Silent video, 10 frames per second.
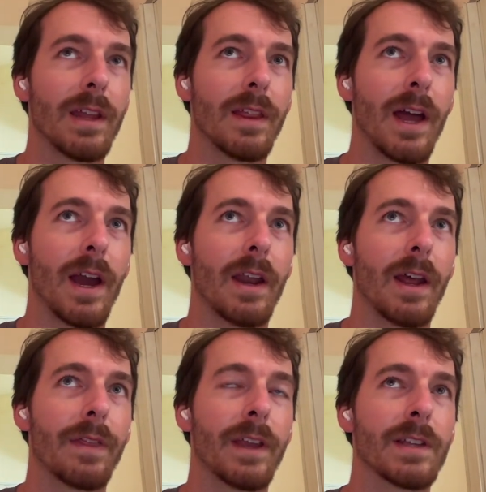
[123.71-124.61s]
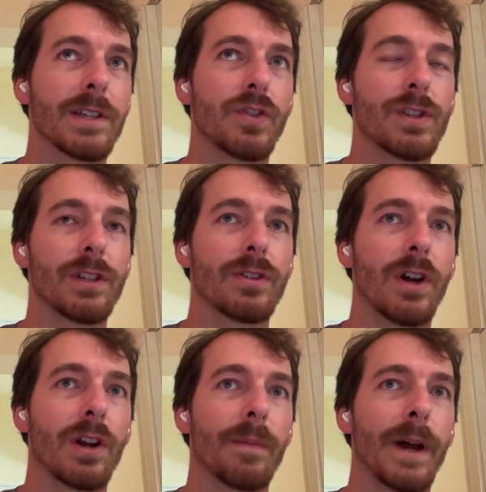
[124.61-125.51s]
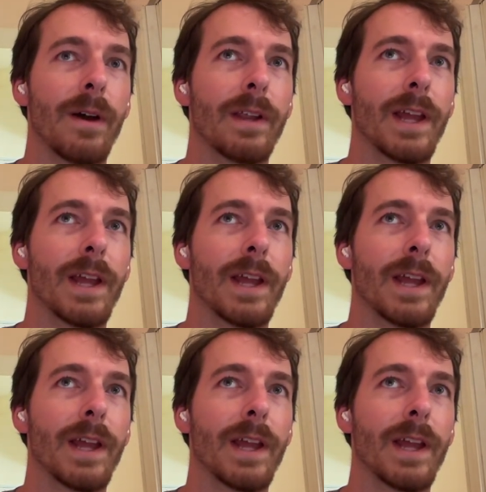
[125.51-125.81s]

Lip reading: that I think is interesting to talk about.